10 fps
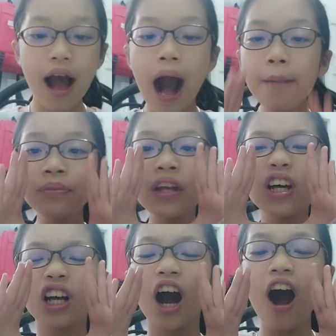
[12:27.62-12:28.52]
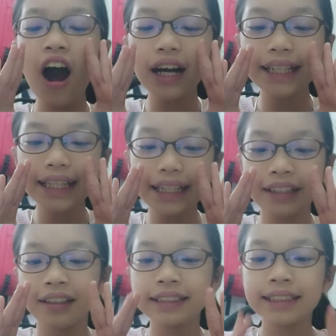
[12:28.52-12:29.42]
I'm not a
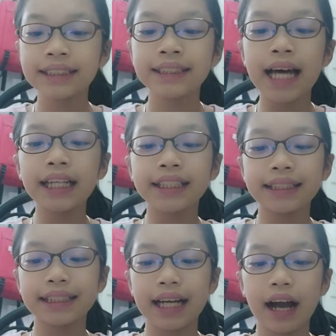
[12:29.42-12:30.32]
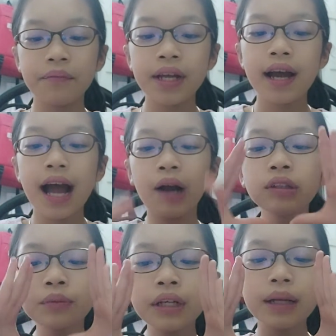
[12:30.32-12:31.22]
cockney, said Jessica. I
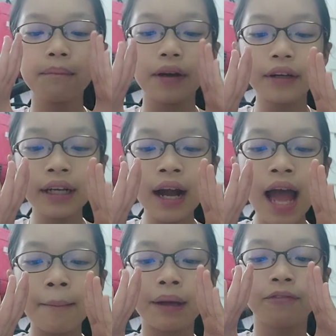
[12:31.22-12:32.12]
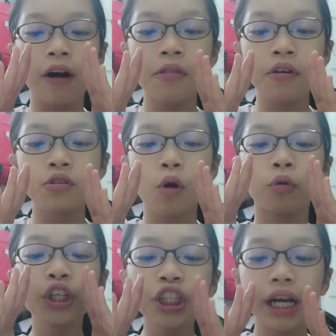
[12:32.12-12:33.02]
was born in America, and my father's
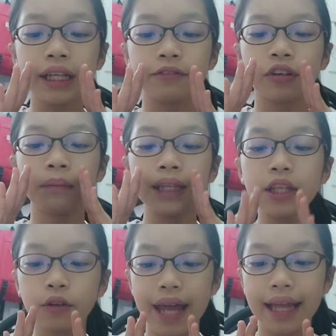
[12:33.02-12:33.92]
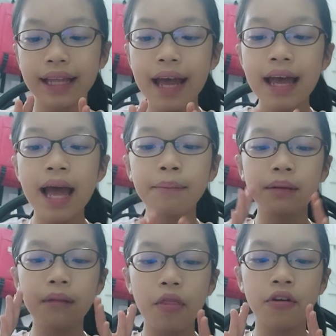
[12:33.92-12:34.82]
originally from Lisbon, and my
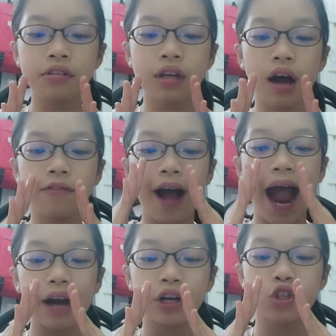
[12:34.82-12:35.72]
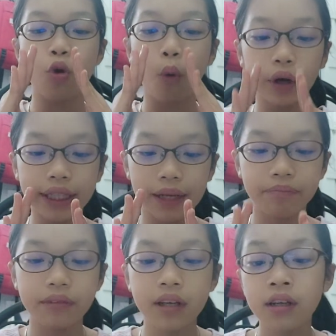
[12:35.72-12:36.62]
mother's of Irish origin.